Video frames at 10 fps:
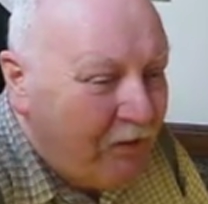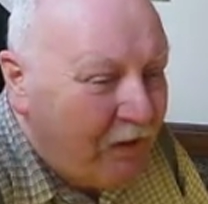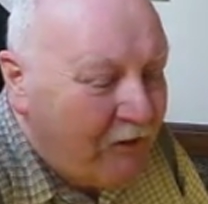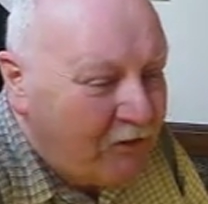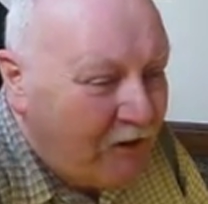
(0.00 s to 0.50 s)

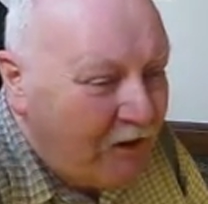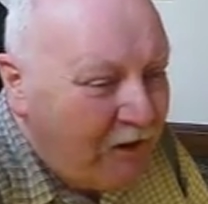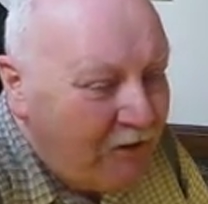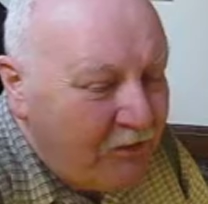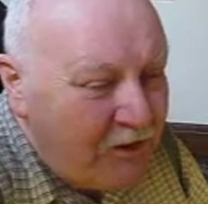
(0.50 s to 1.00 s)
And it's
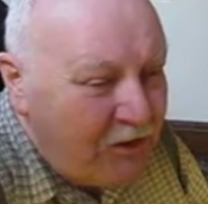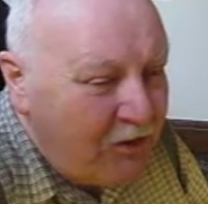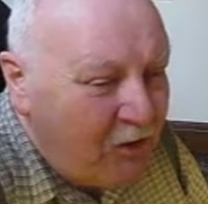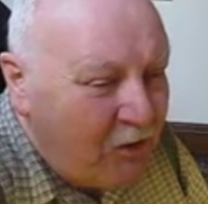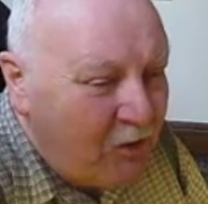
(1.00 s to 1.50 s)
clear the
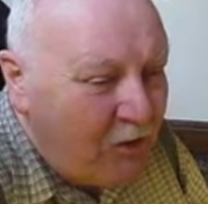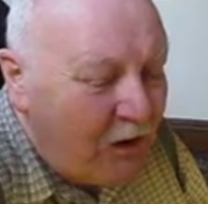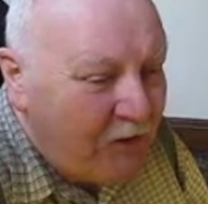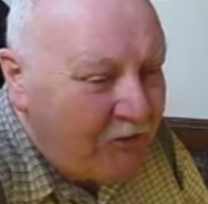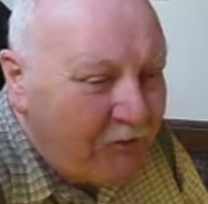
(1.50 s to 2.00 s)
EU
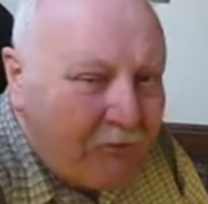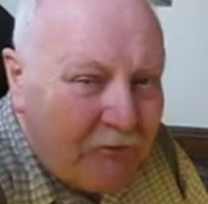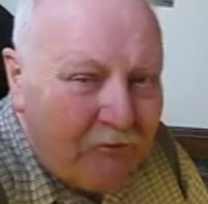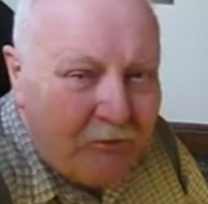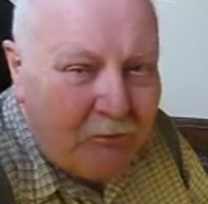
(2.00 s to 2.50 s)
are
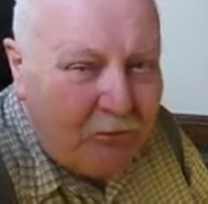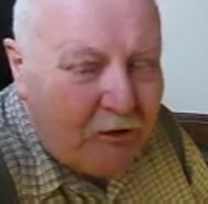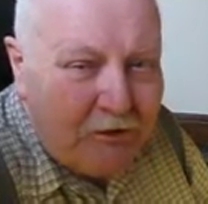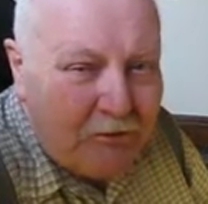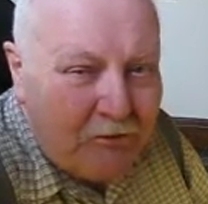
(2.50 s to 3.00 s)
different from
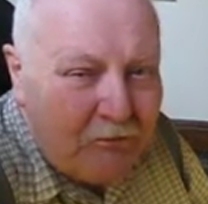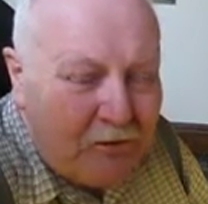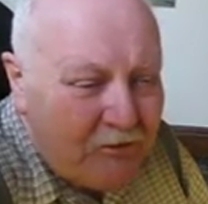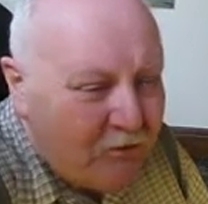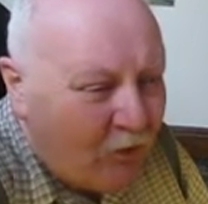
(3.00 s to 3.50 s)
Britain.
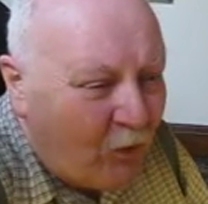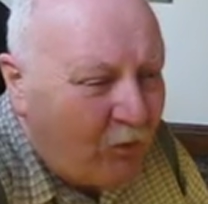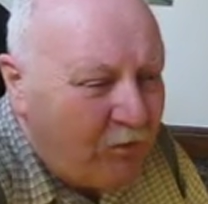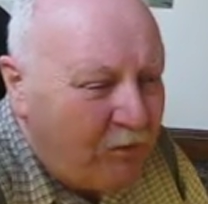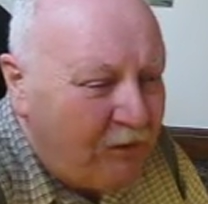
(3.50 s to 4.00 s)
Britain's
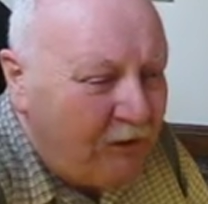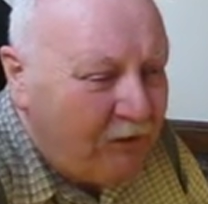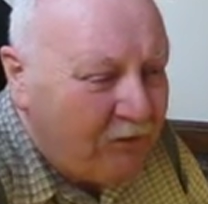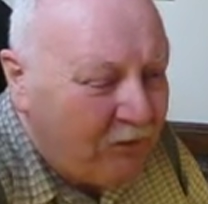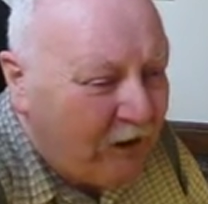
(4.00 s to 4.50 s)
always been an
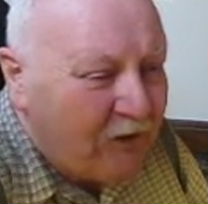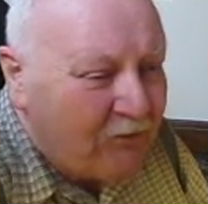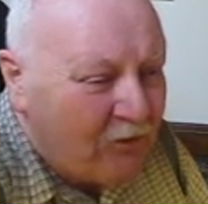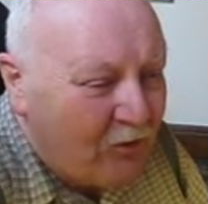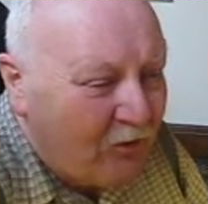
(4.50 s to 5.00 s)

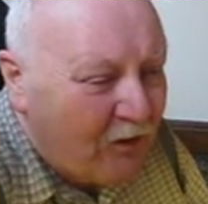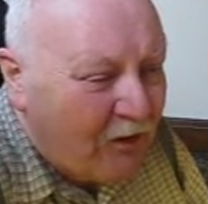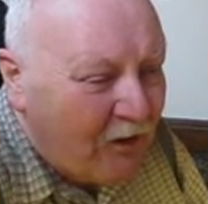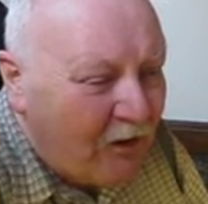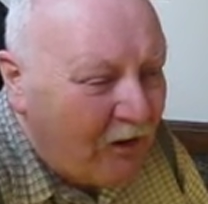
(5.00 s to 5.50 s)
international
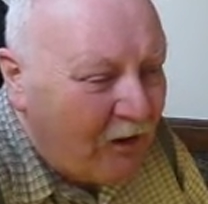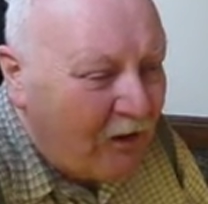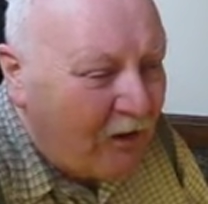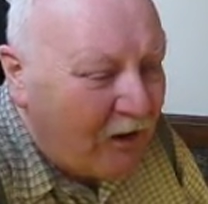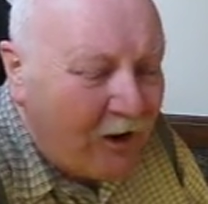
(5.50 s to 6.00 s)

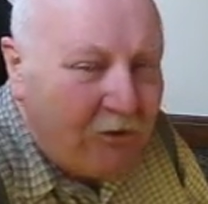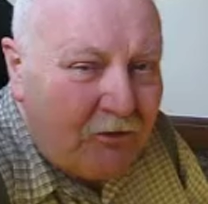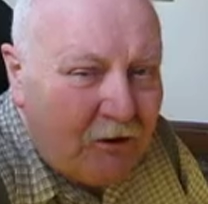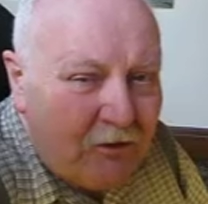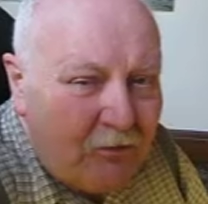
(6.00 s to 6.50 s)

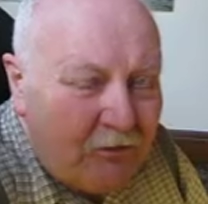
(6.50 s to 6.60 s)
country.